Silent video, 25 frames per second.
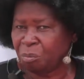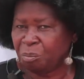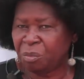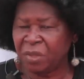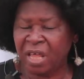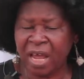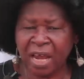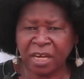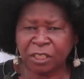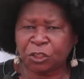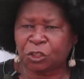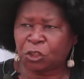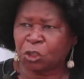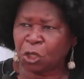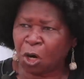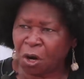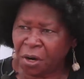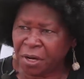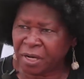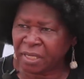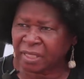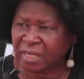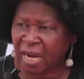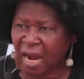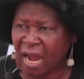They
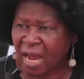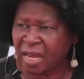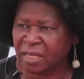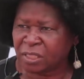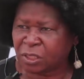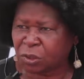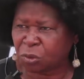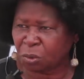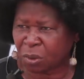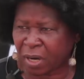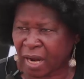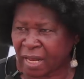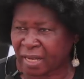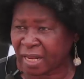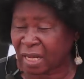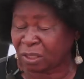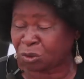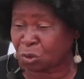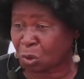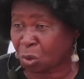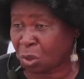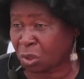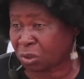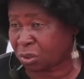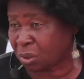joined hands together
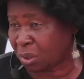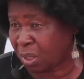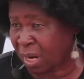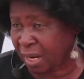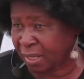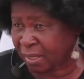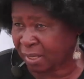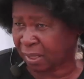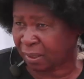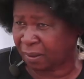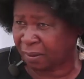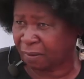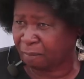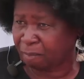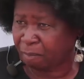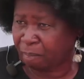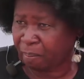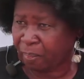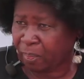to go to London